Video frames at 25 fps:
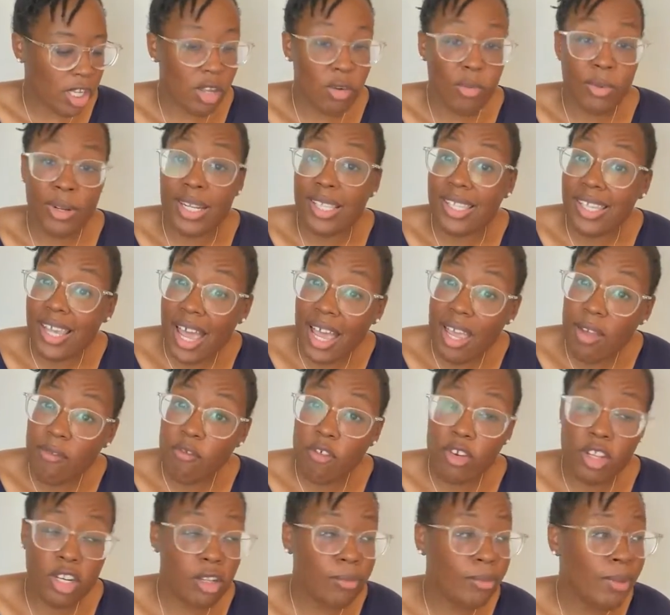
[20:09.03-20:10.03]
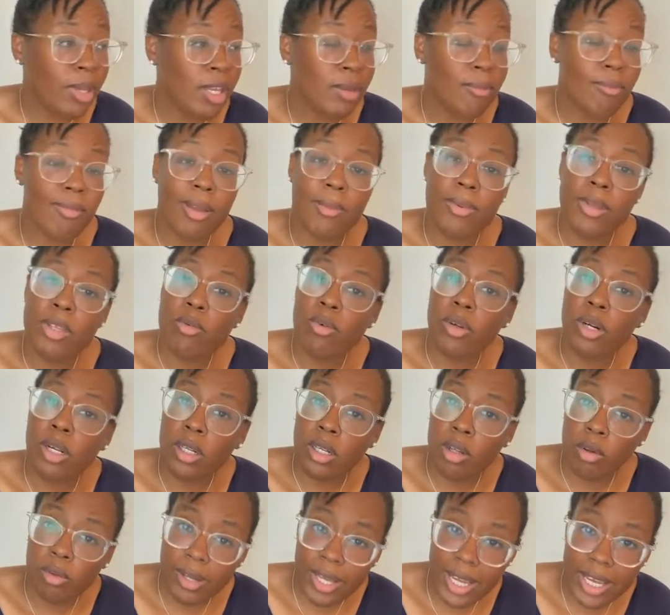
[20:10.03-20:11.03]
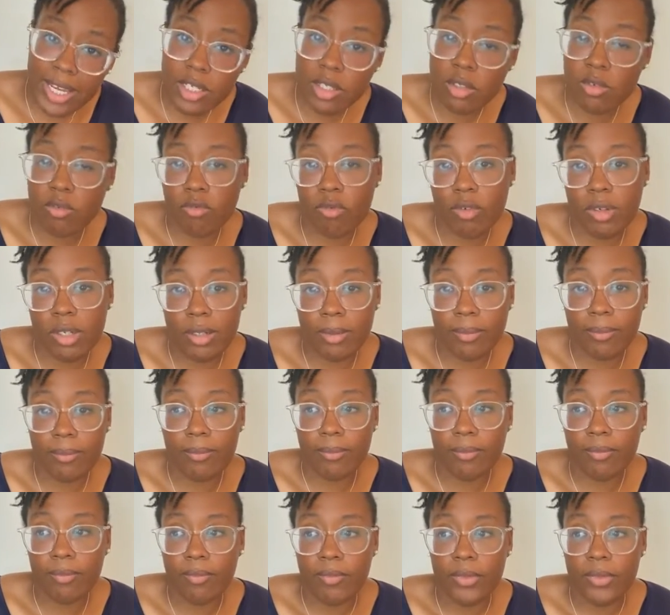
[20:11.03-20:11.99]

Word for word: You wanted time freedom. Maybe you wanted location freedom.